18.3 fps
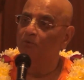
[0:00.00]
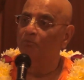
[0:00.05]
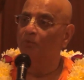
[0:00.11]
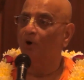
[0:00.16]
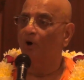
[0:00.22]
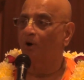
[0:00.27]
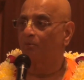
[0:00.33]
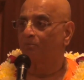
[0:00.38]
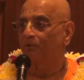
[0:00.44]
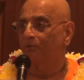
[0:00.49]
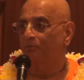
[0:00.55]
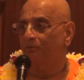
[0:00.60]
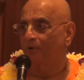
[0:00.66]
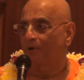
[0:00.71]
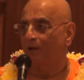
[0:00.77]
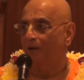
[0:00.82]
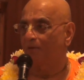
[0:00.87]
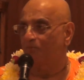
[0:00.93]

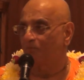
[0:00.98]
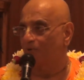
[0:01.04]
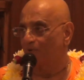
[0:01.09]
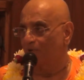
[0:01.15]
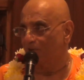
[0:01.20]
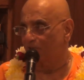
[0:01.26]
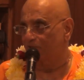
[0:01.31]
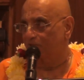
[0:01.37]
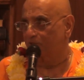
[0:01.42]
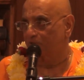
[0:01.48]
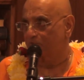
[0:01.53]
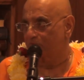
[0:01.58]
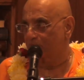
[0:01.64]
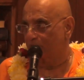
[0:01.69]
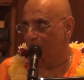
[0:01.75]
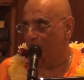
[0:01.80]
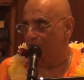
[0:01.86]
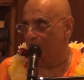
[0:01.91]
Mahaprabhu came to
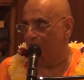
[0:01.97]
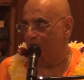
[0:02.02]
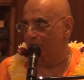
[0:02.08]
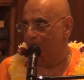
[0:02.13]
distribute.